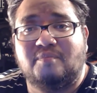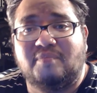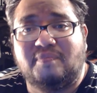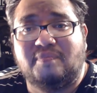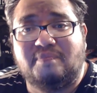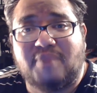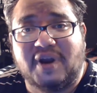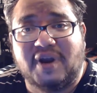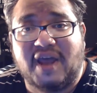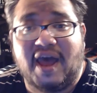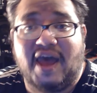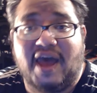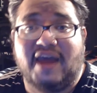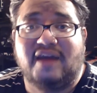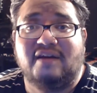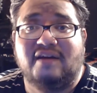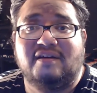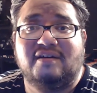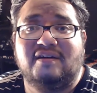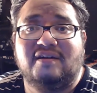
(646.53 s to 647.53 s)
But hey,
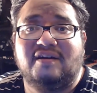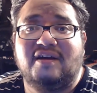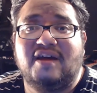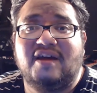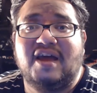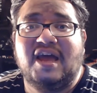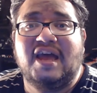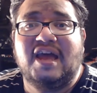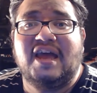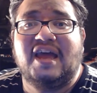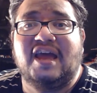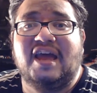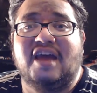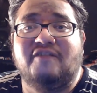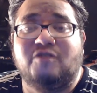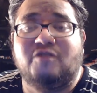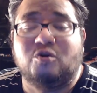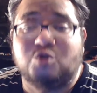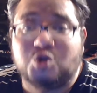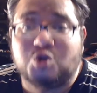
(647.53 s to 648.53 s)
if
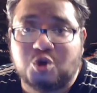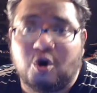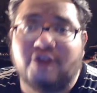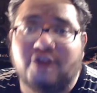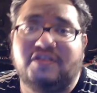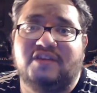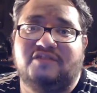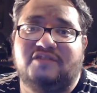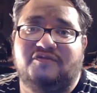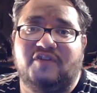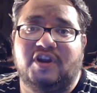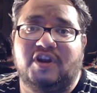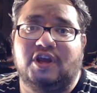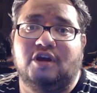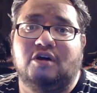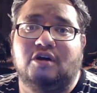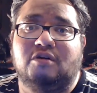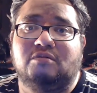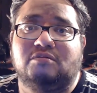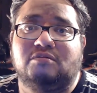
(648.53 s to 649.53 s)
you enjoyed this
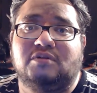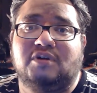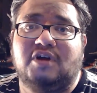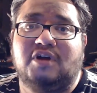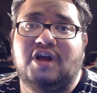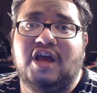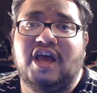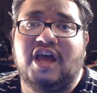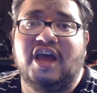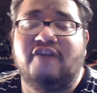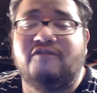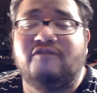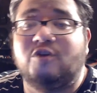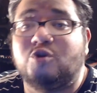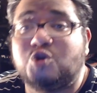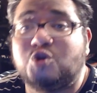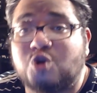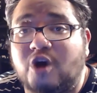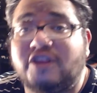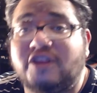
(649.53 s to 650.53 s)
video, if you
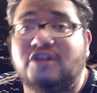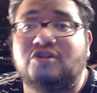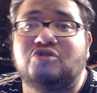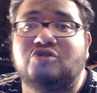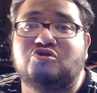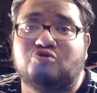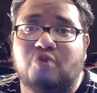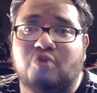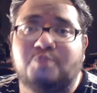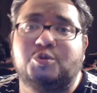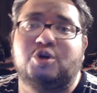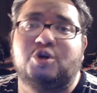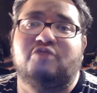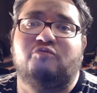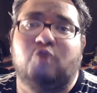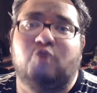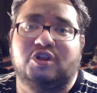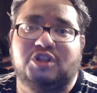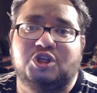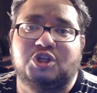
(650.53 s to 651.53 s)
enjoyed the description of
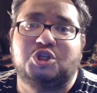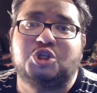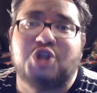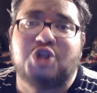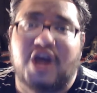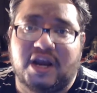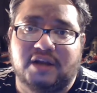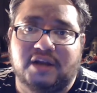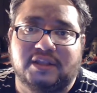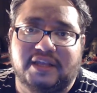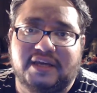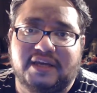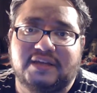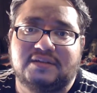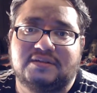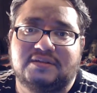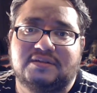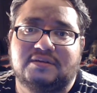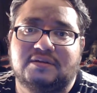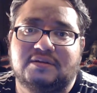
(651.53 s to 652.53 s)
what this channel
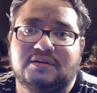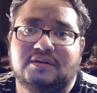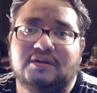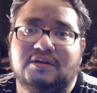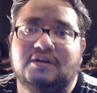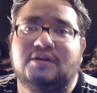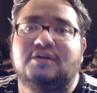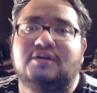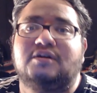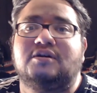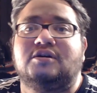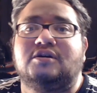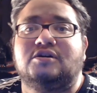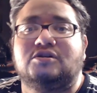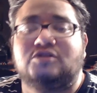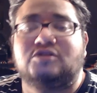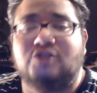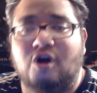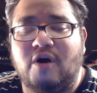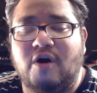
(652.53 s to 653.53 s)
is,
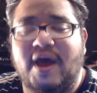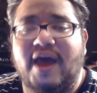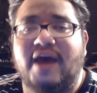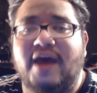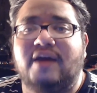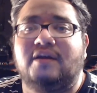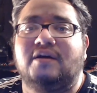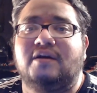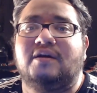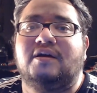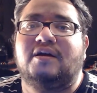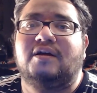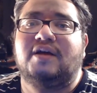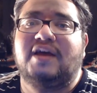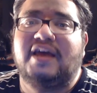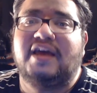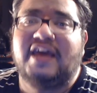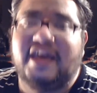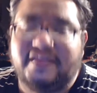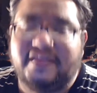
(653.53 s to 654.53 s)
go ahead,
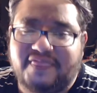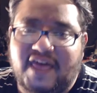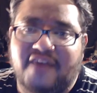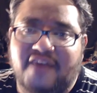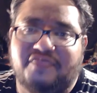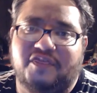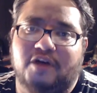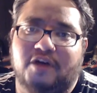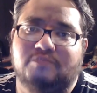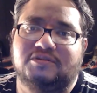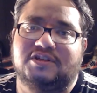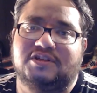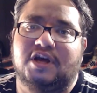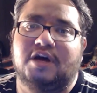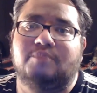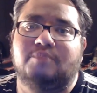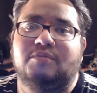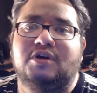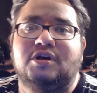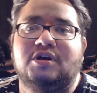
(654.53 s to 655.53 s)
hit that thumbs up,
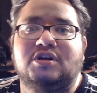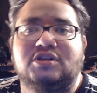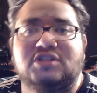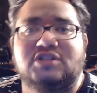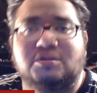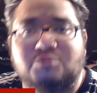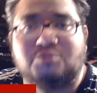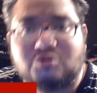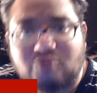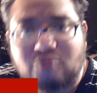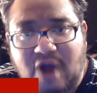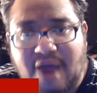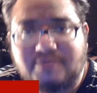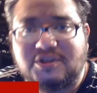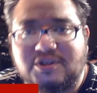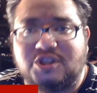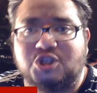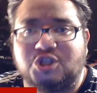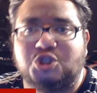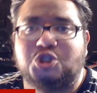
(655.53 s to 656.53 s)
subscribe to
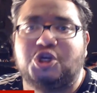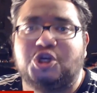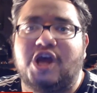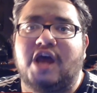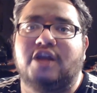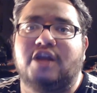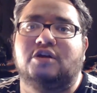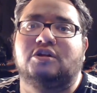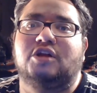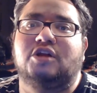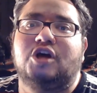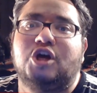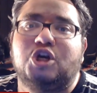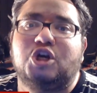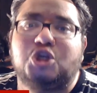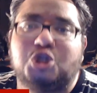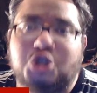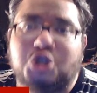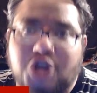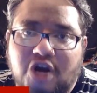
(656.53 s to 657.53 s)
this channel,
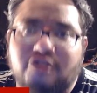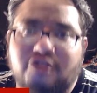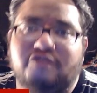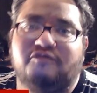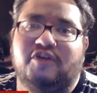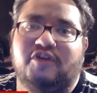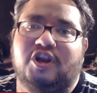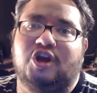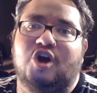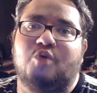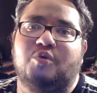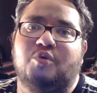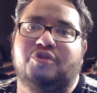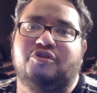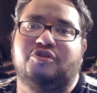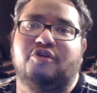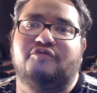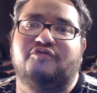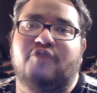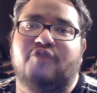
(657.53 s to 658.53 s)
share the video with
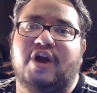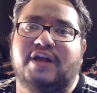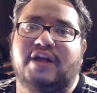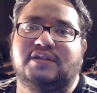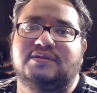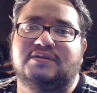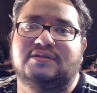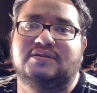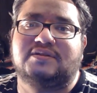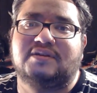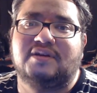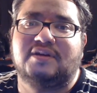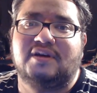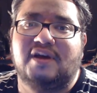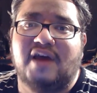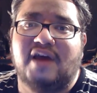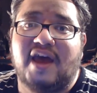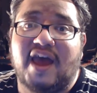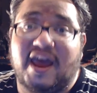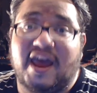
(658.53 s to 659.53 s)
your friends,
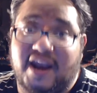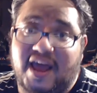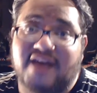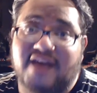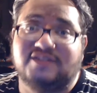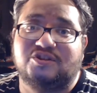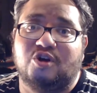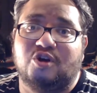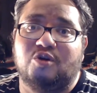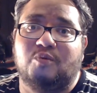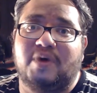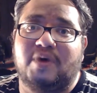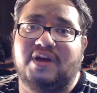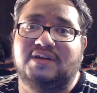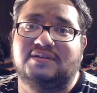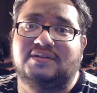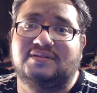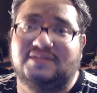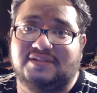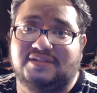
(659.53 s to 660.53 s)
and as
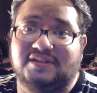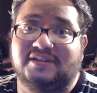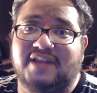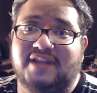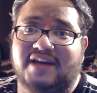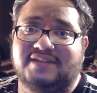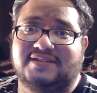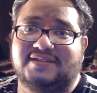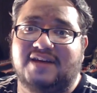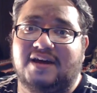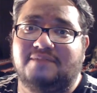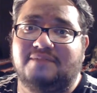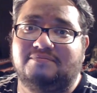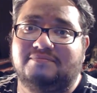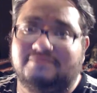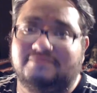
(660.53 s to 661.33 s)
always, till next time,